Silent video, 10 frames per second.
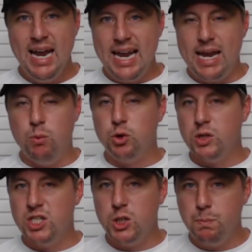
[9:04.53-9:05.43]
He was
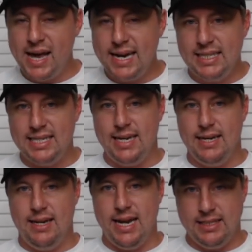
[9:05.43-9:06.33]
respected
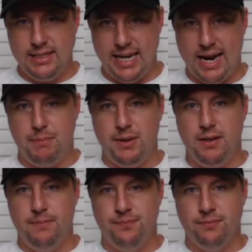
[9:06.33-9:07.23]
in Tampa.
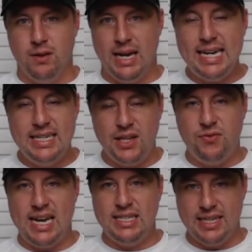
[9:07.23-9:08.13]
He did
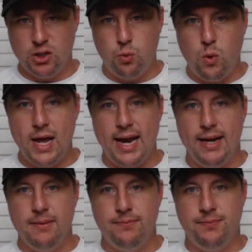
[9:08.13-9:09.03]
things his
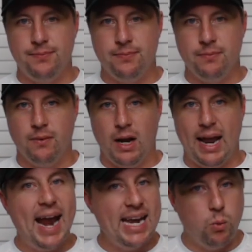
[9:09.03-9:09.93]
way.
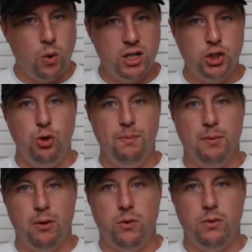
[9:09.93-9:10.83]
And he won a Super
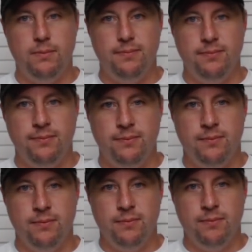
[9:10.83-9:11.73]
Bowl.
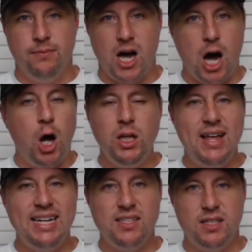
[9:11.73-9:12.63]
All of
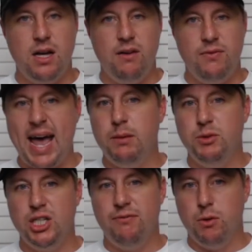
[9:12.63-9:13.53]
that stuff Adam
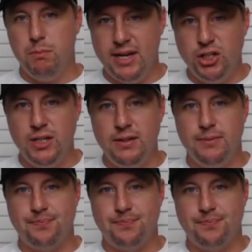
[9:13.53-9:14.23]
Schefter mentioned